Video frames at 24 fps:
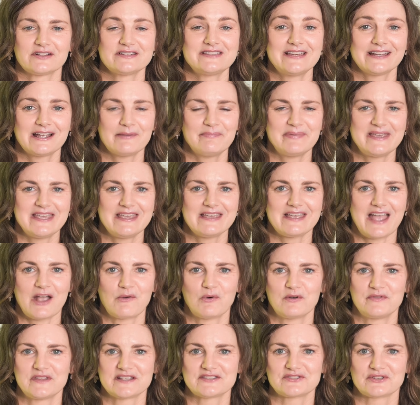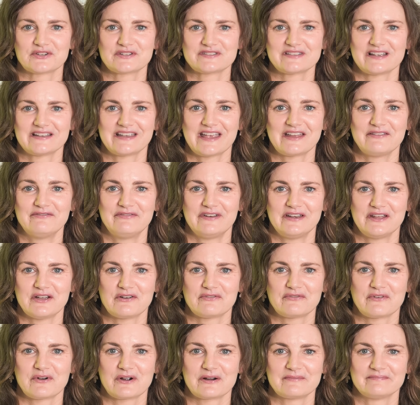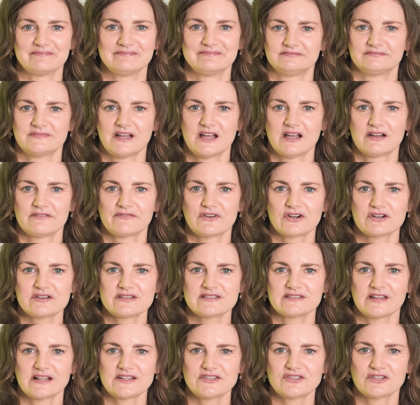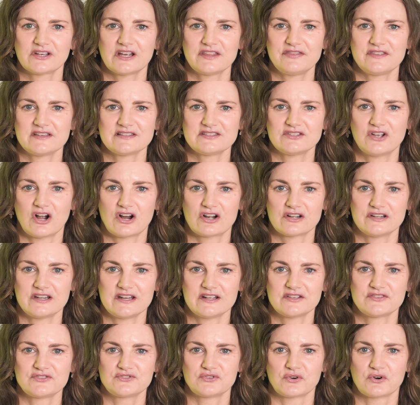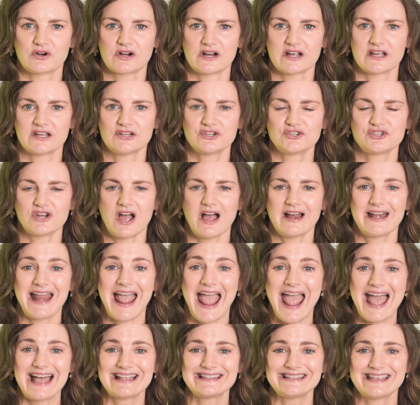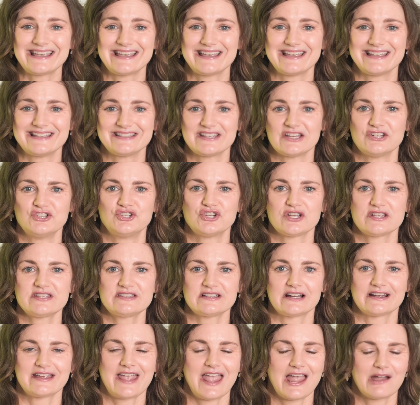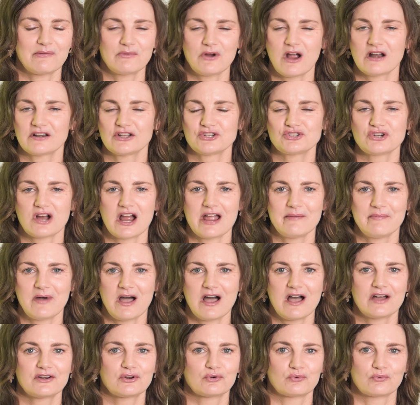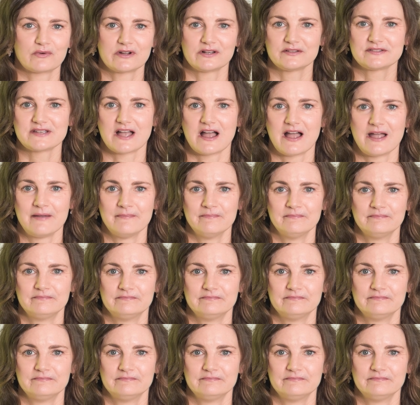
Let's take a peek at what this looks like in video form. First, let's look at this gardening story shot as is, just a camera on a tripod, real time.